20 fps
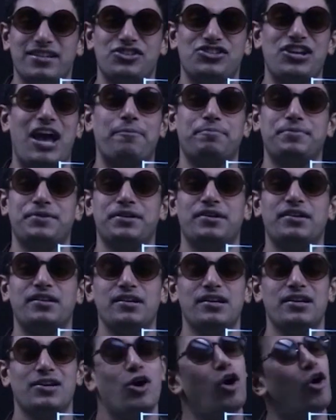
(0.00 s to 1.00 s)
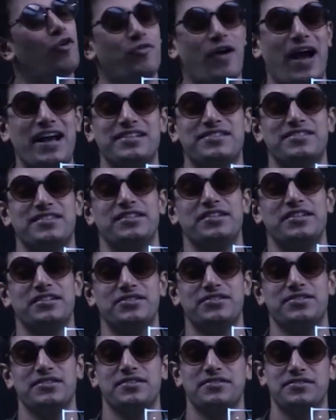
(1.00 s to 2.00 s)
the chapter of heights and
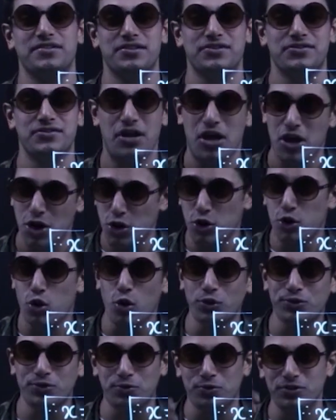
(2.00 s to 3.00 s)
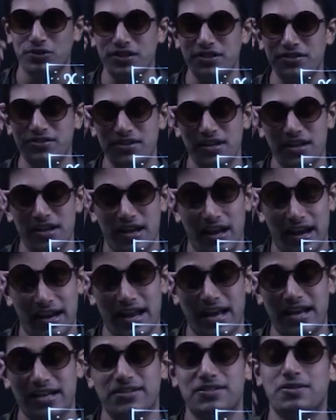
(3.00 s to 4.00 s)
distances. Go through this
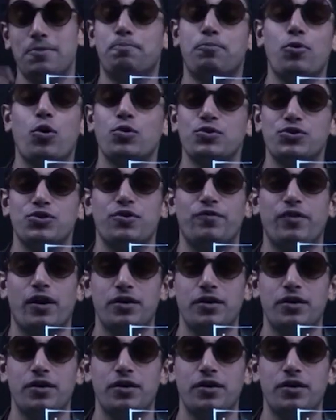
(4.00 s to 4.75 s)
and I suppose you've